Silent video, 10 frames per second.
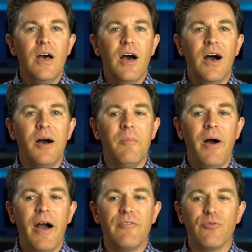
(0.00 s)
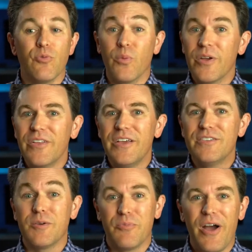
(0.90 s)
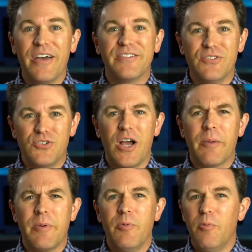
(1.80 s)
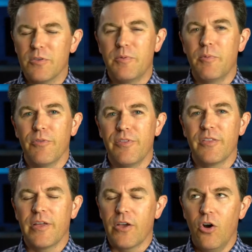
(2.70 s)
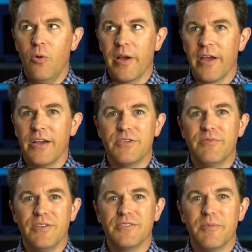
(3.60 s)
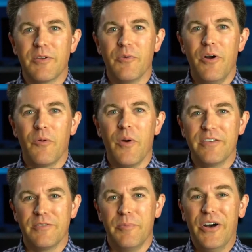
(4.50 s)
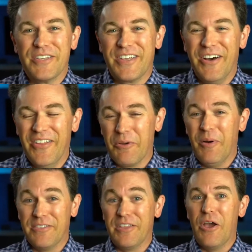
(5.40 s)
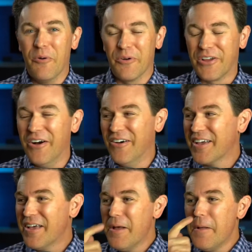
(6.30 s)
I've really surprised and shocked people. Most people think like, oh my gosh, I've done something wrong. Why is the boss calling? Why is the owner calling?